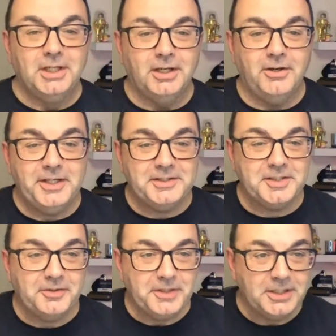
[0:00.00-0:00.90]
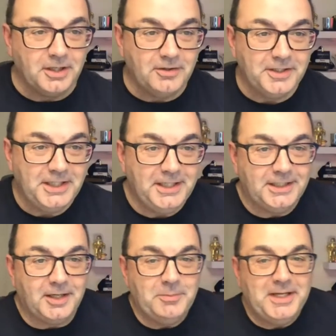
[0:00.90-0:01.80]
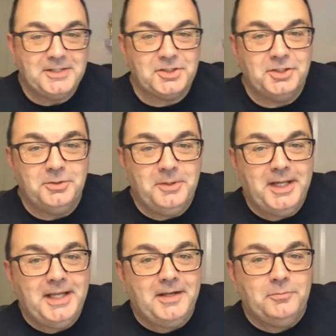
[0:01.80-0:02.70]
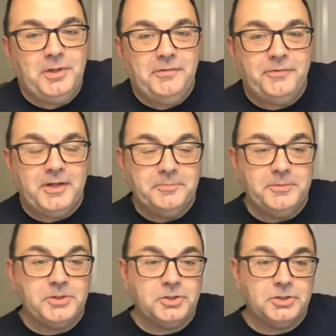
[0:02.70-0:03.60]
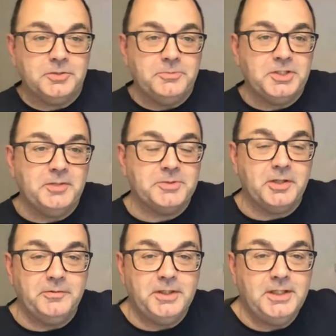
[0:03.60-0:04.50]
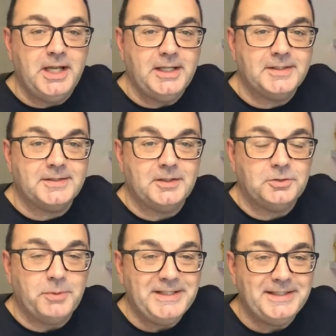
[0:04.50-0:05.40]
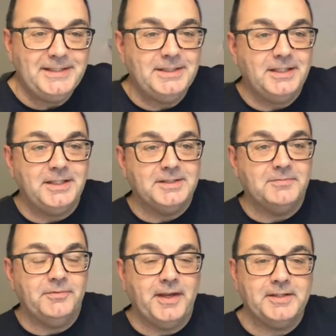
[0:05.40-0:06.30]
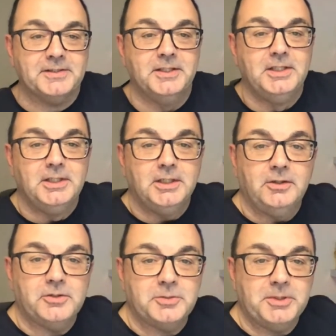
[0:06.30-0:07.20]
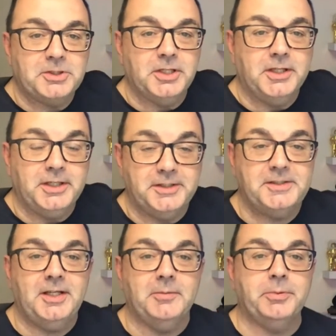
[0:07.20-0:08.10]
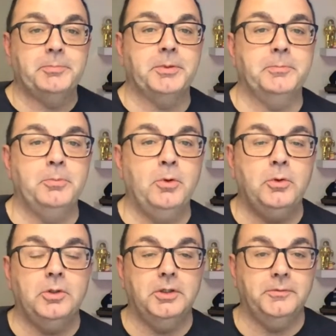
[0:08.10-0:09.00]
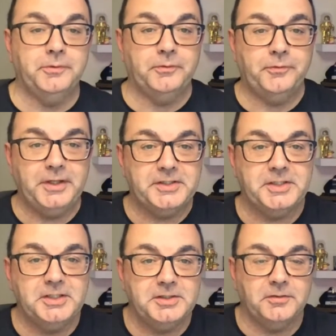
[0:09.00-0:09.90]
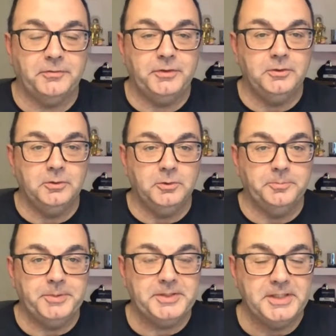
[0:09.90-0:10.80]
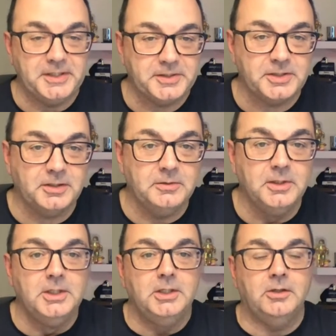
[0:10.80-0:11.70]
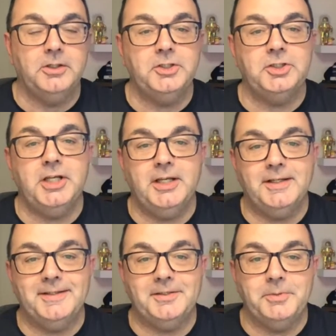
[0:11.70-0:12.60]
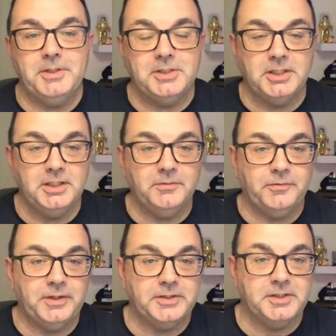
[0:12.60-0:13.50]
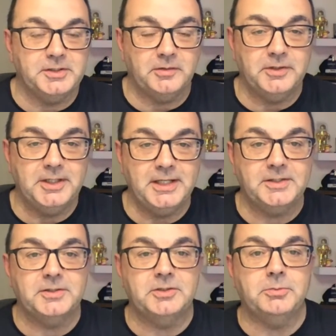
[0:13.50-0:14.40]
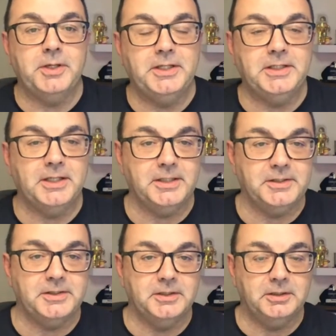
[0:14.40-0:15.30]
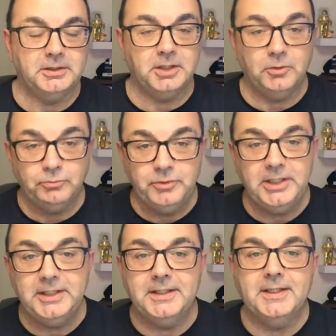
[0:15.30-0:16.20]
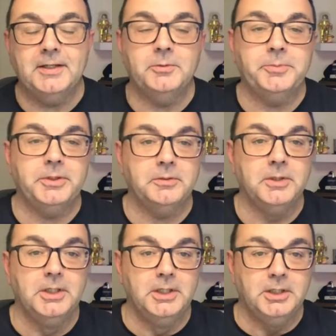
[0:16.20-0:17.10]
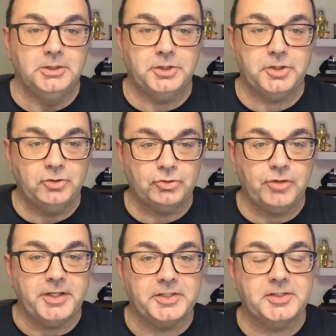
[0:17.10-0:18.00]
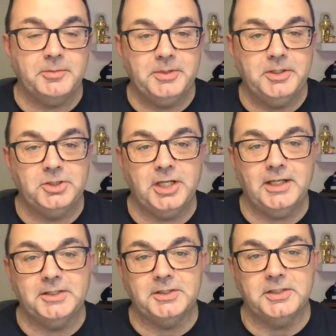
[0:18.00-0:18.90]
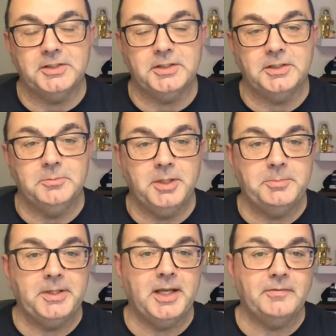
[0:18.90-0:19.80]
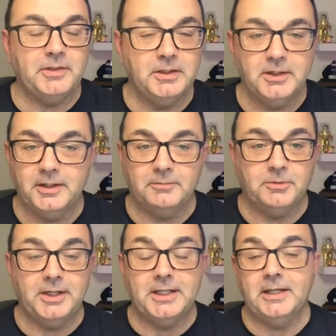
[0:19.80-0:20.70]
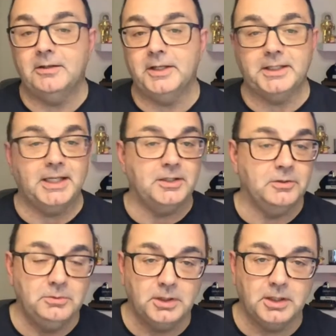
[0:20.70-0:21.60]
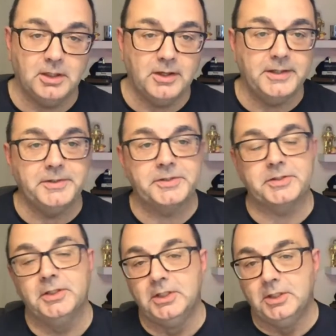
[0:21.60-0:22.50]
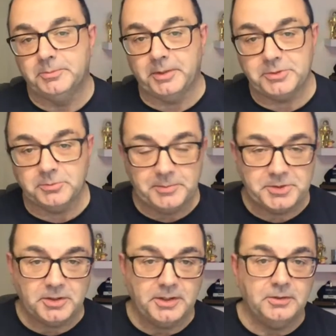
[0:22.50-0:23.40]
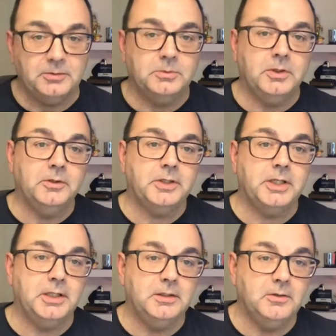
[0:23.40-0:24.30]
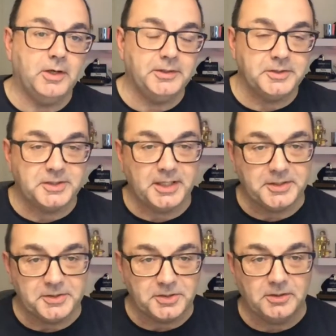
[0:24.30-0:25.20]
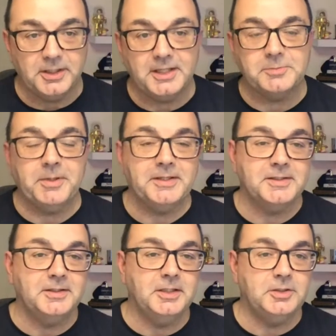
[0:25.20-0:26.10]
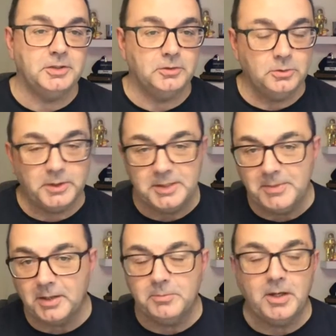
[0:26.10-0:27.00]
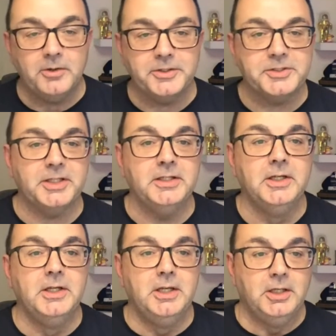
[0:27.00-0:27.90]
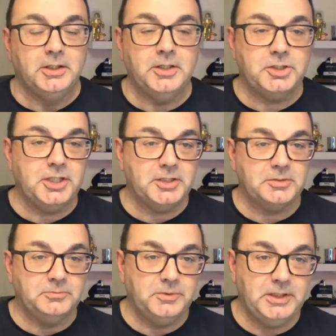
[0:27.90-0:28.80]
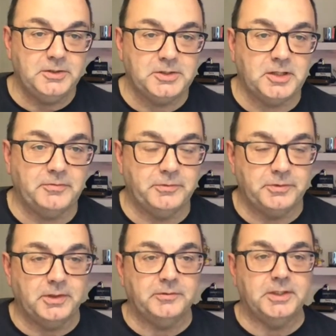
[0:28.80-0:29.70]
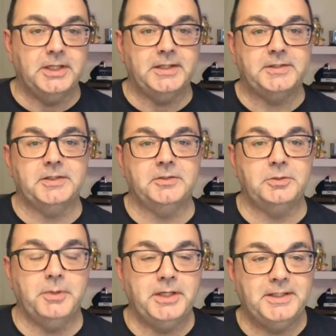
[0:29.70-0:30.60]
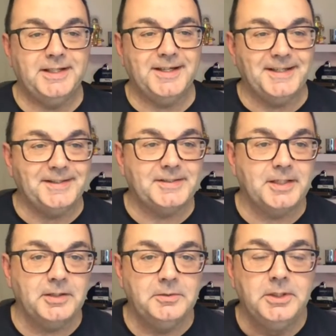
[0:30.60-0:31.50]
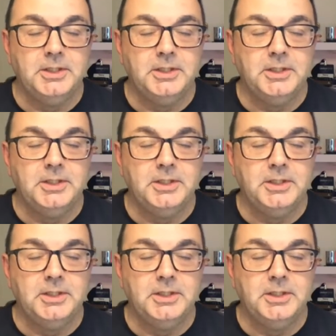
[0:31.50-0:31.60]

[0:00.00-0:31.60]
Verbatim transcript: Hi, Terry Carney coming at you here with um, some tips over the next 20 days. In fact, not so much a, a, tip, but more of fixes for your business. So I'm going to share 20 fixes over the next 20 days that are, are really going to help you just address some of the challenges that you may be having like right now, like getting new clients, perhaps your website not working, not understanding certain aspects of digital, email marketing going to share some really good stuff with you over the next 20 days. So,